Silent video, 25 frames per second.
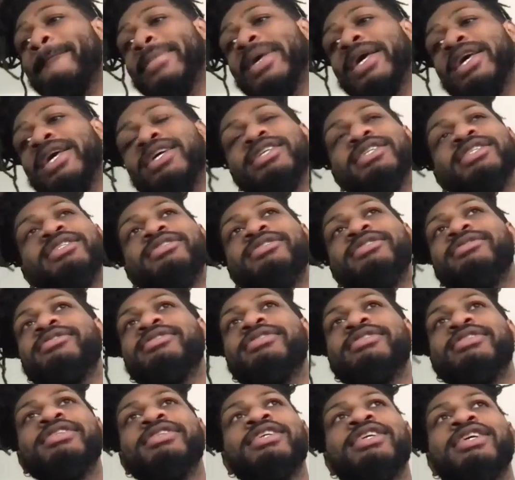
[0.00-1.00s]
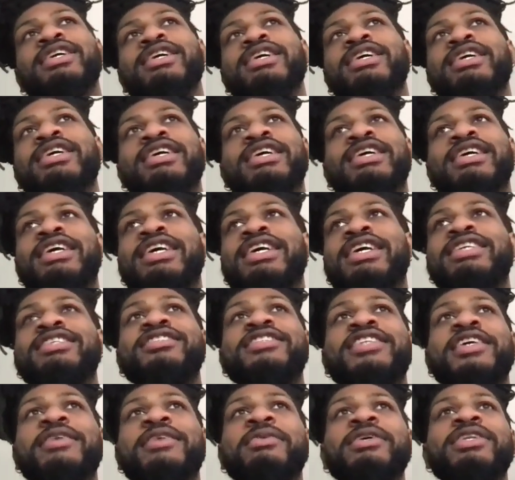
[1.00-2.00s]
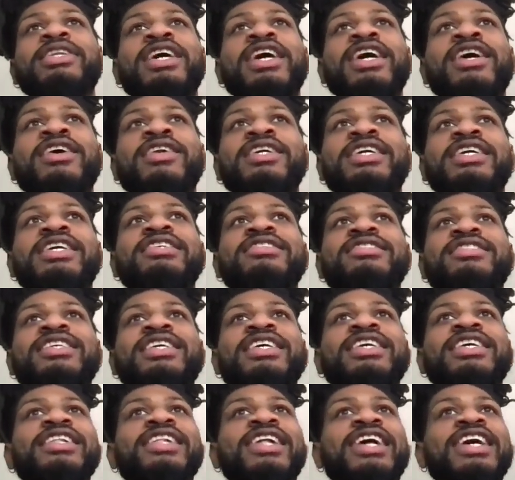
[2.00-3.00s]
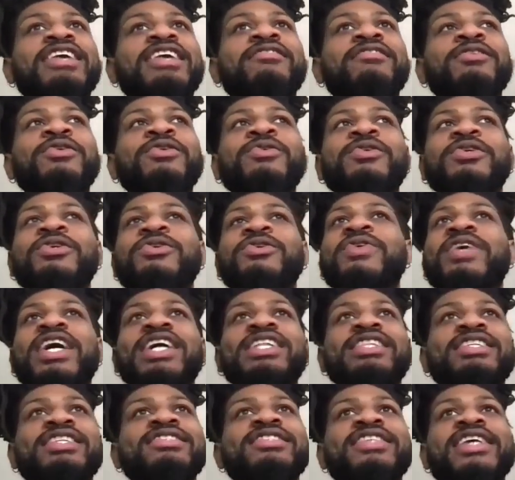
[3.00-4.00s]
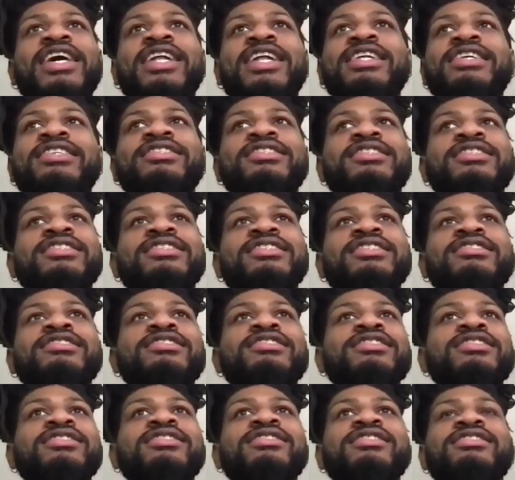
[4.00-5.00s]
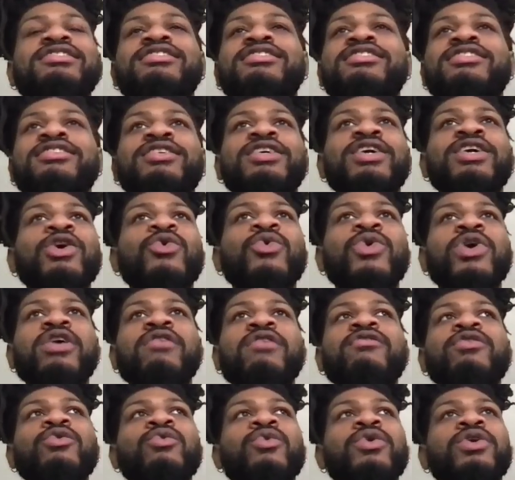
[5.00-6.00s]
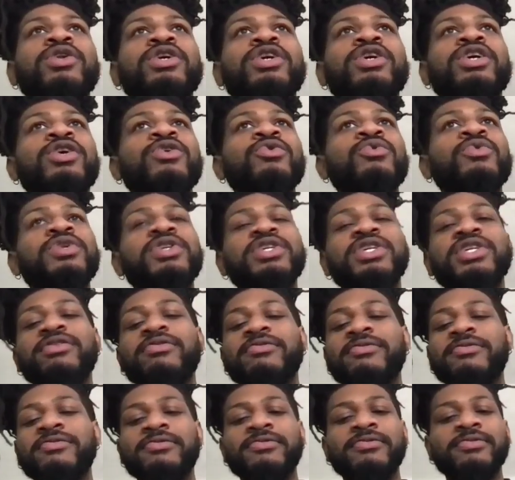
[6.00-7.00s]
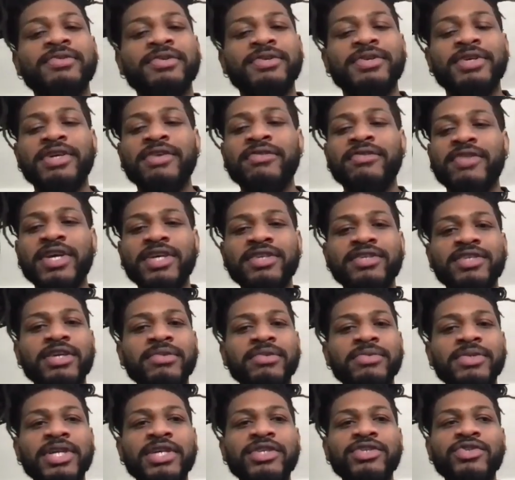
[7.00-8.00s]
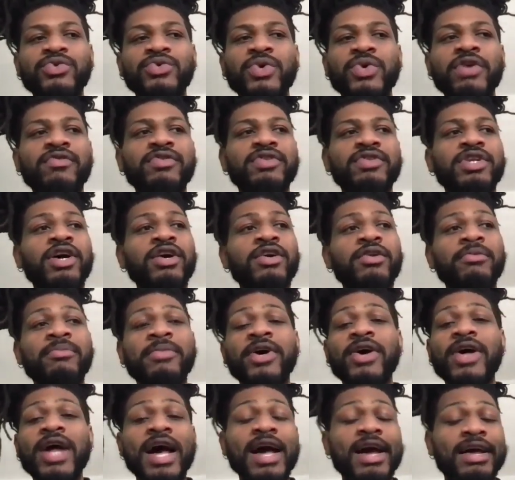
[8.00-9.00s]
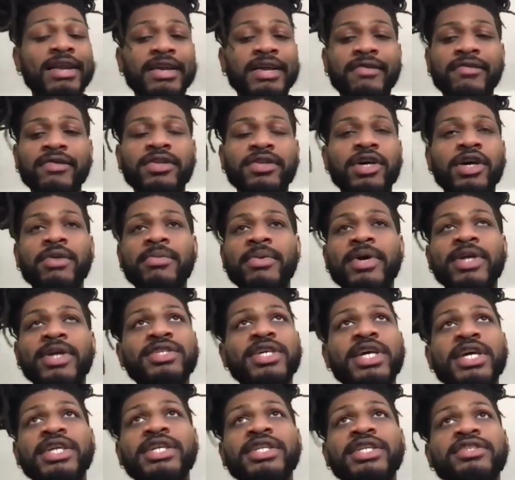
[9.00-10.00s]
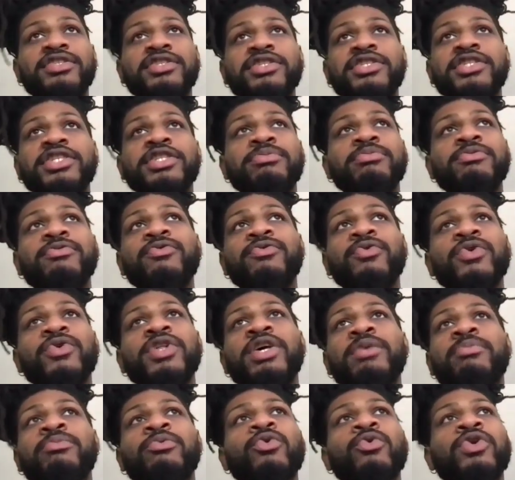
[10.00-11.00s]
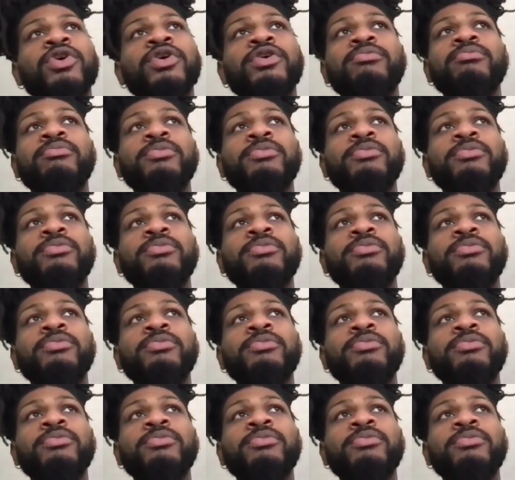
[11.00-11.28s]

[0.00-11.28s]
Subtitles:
And he sat me down and he said, like, you got the talent to go wherever you want to go with it if there's something that you ever thought about. I had never thought about taking it serious before that point.